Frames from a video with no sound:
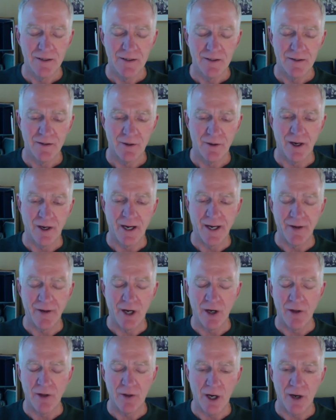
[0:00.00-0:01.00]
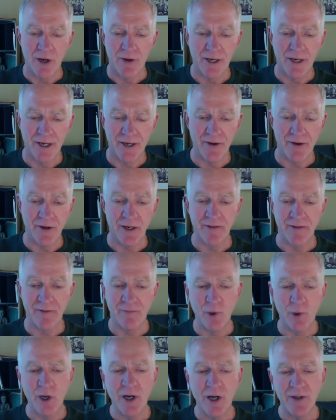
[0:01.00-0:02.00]
or I'll hear it,
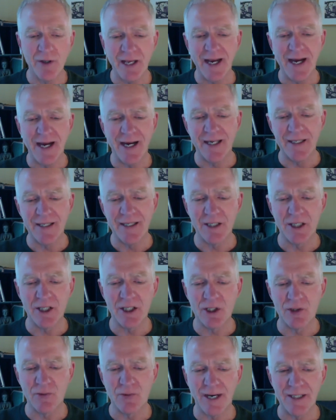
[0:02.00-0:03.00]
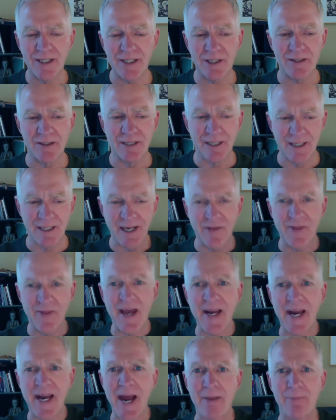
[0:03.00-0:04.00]
well, yeah, stress, yeah,
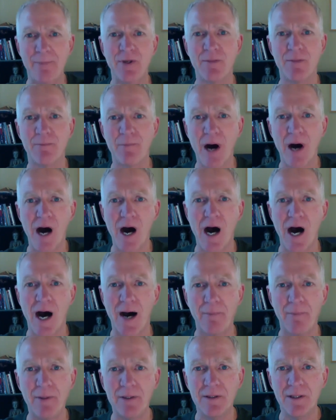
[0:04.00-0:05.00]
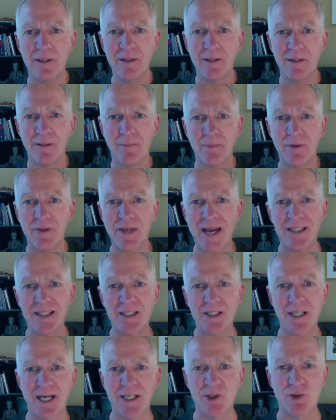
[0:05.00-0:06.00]
that happened to Bob, but
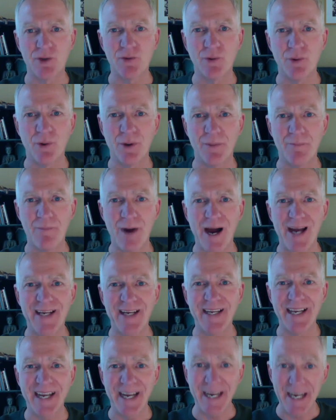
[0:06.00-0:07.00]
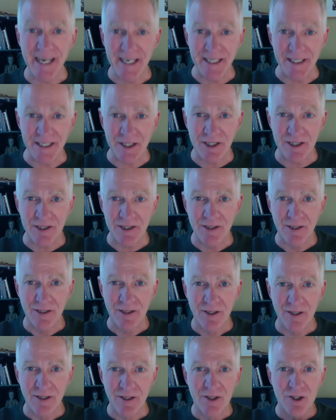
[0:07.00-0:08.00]
that's not true in my case.
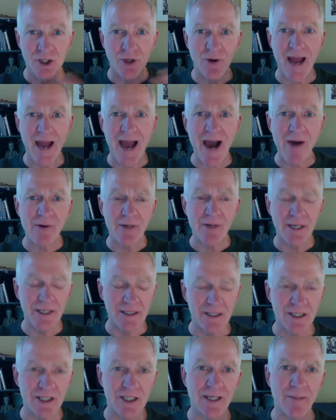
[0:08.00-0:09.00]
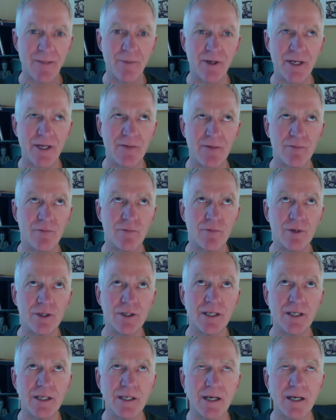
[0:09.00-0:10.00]
So how can somebody
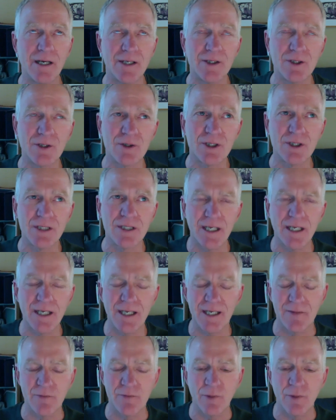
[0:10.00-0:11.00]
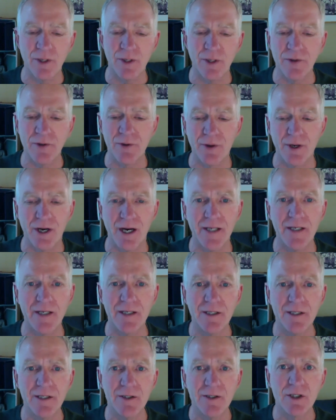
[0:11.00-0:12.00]
really understand whether or
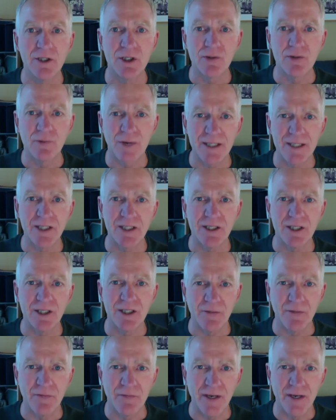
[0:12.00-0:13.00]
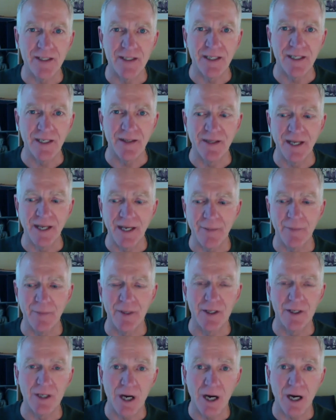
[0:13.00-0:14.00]
not stress is affecting them
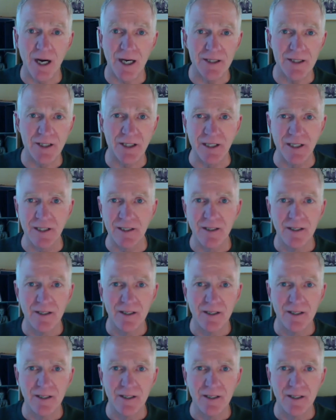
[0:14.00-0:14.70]
and causing